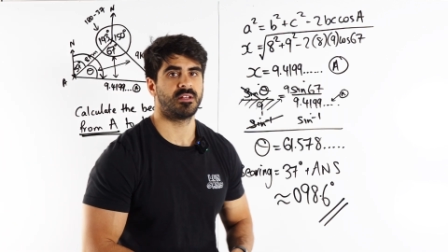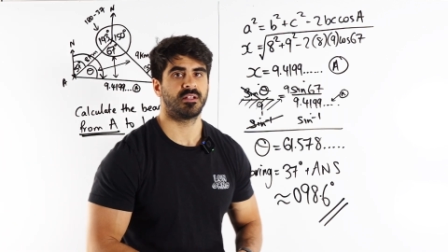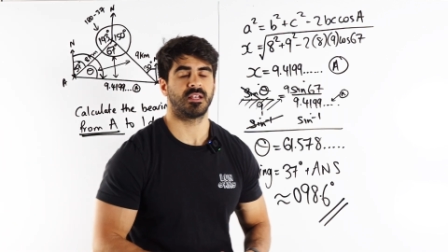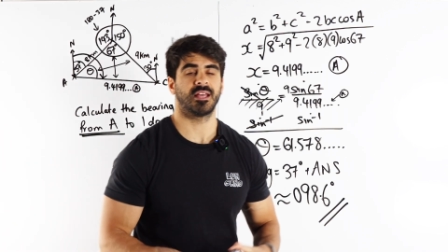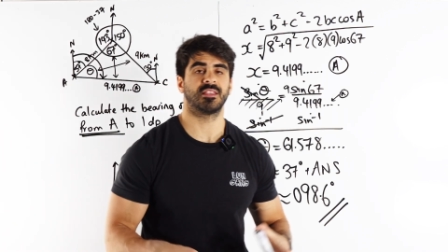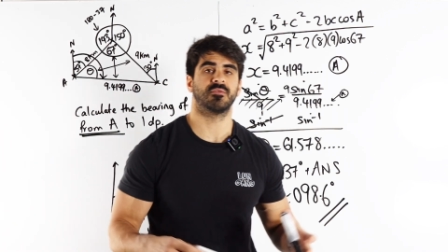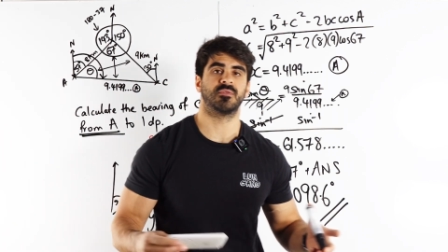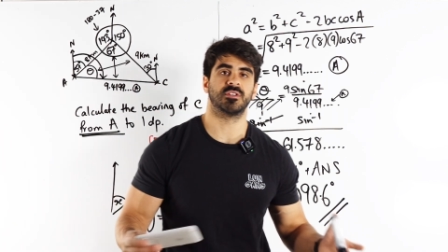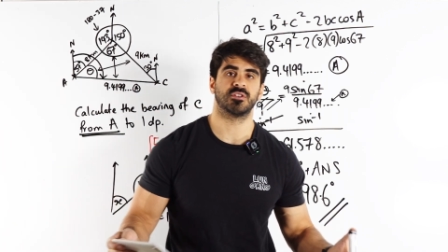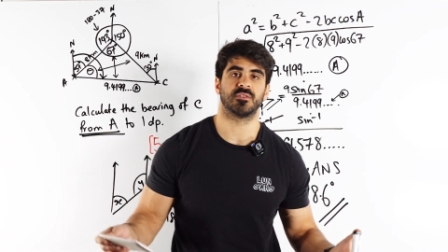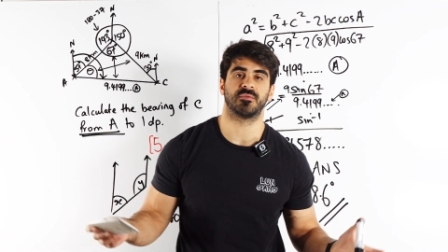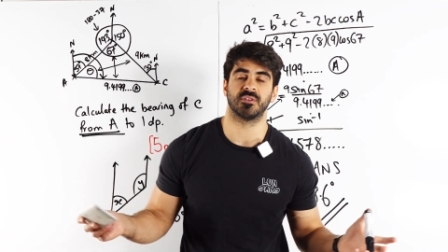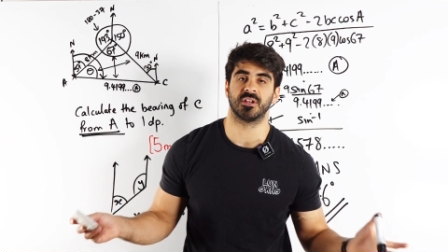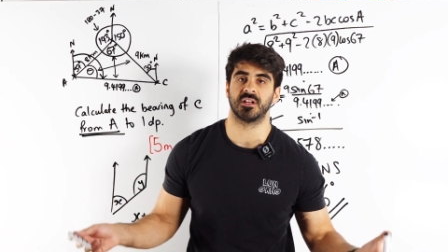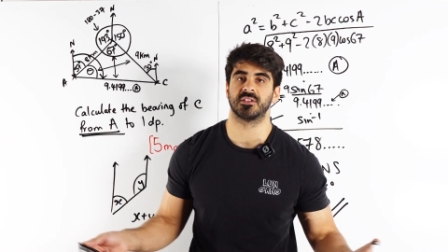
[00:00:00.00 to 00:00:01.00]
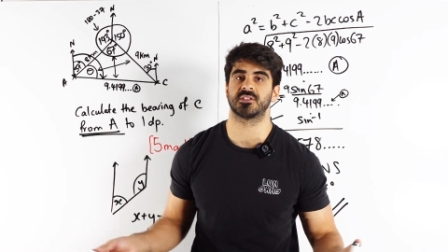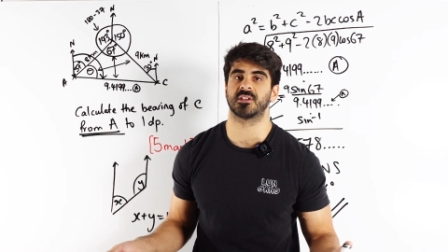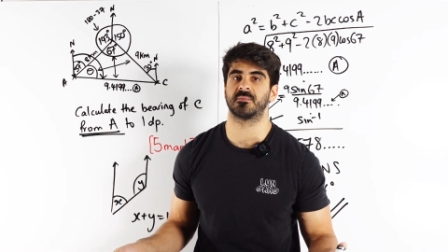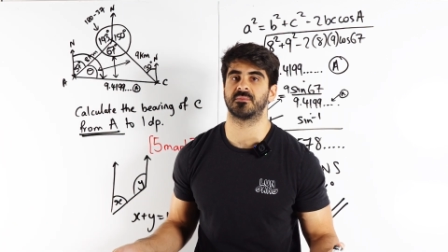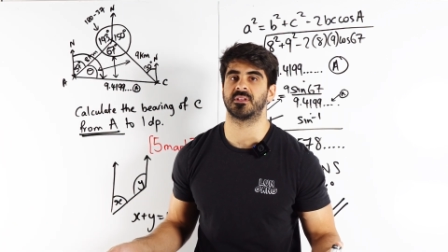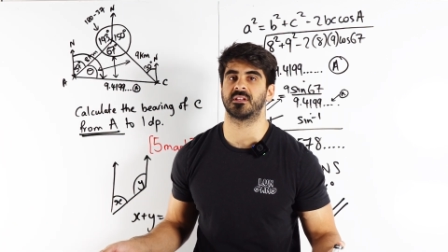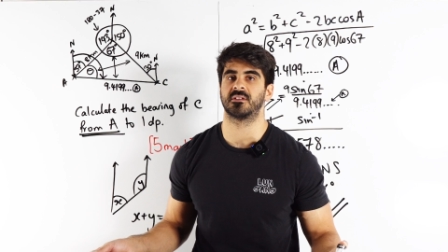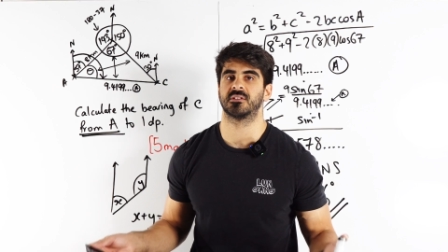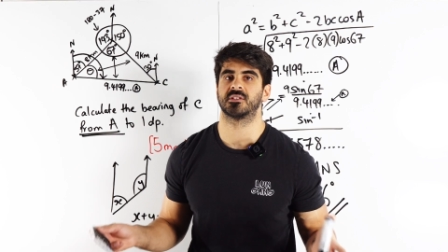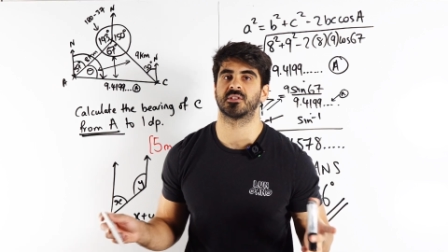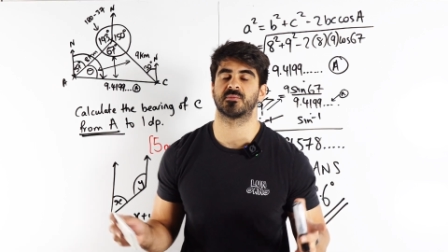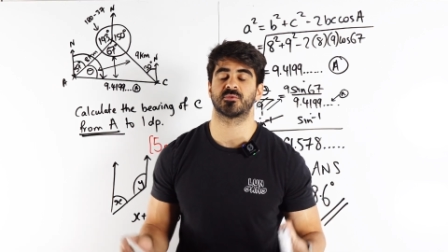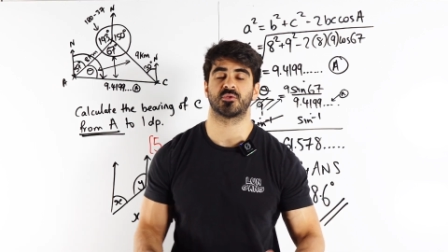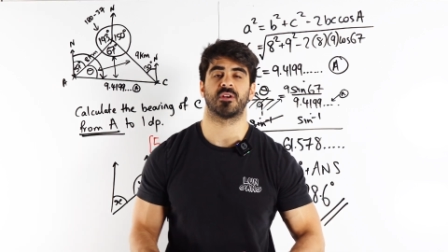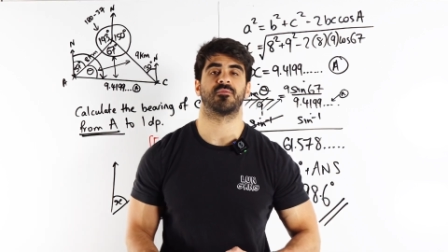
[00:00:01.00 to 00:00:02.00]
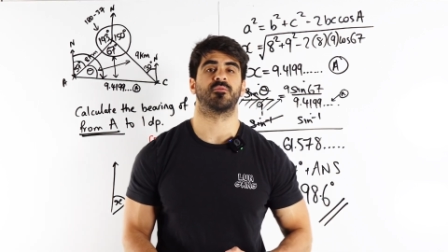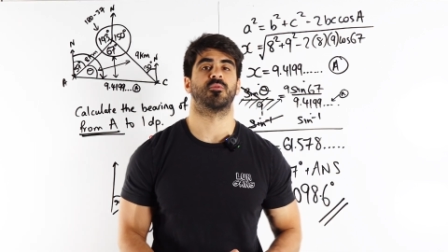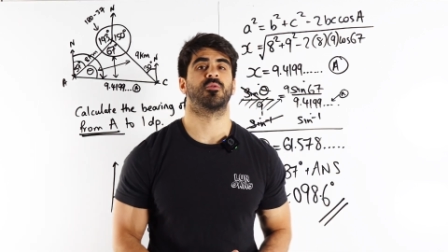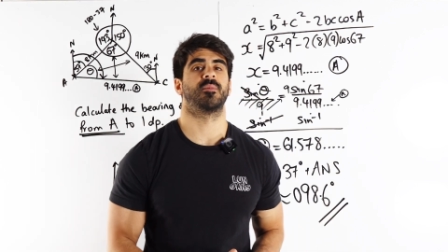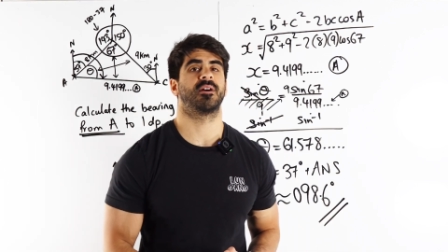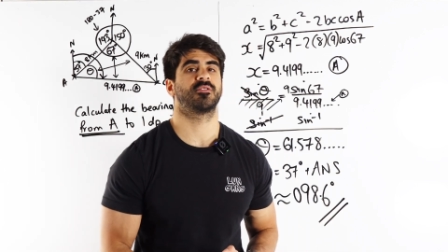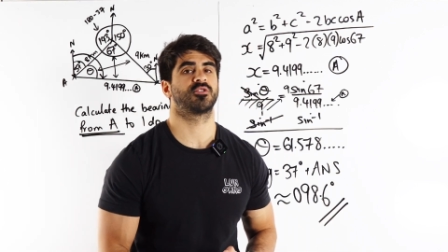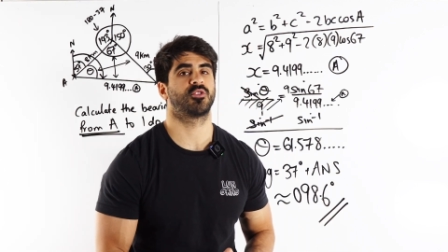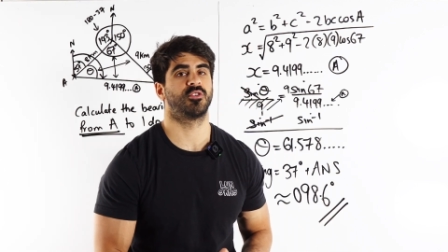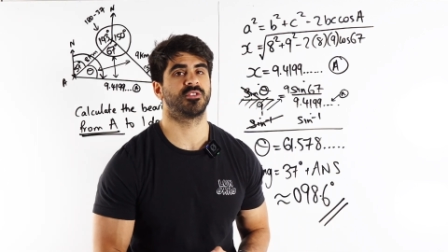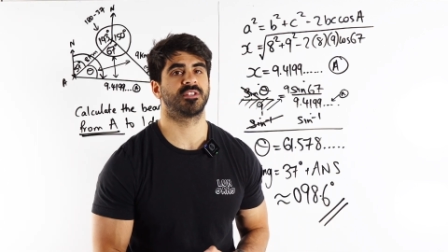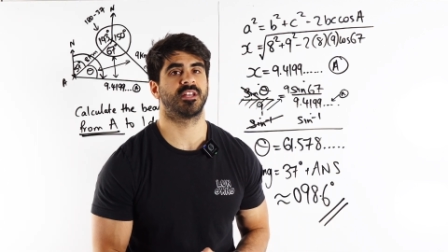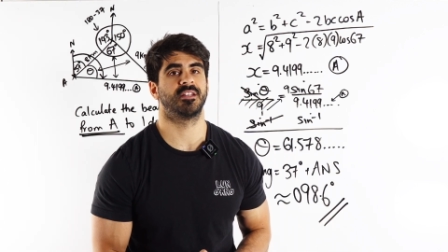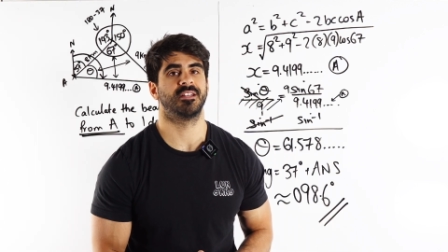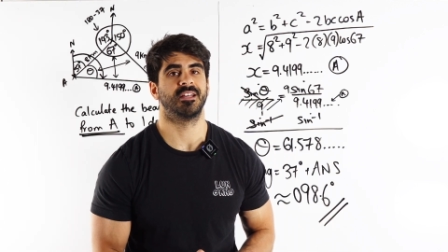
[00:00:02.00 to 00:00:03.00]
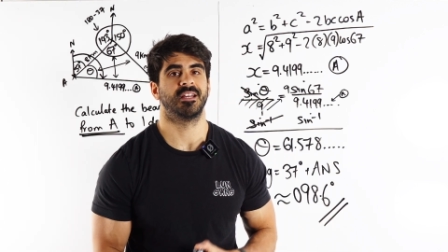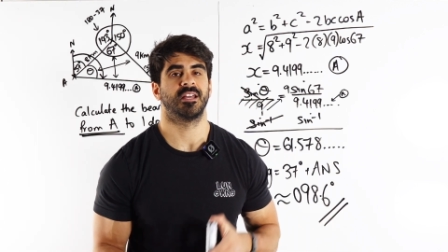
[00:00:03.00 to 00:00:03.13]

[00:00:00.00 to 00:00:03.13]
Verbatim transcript: Like the video if you learned something. Subscribe for more maths content.